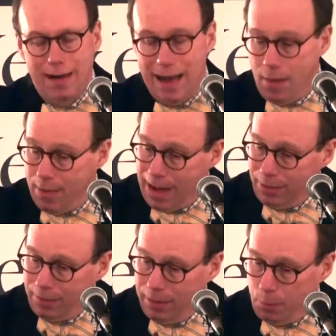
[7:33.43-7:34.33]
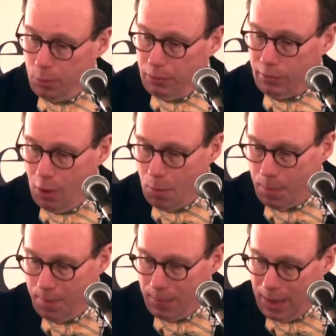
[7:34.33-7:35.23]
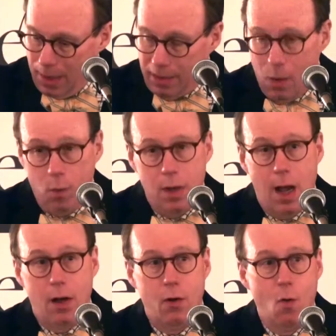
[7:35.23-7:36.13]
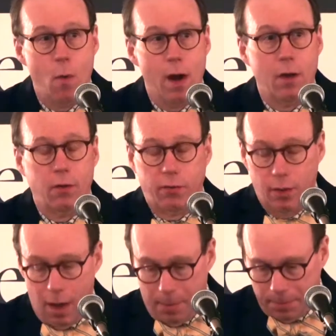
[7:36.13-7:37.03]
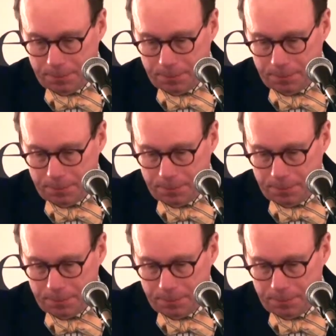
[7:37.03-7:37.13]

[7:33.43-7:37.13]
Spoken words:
down that slippery slope, they would not know where to stop.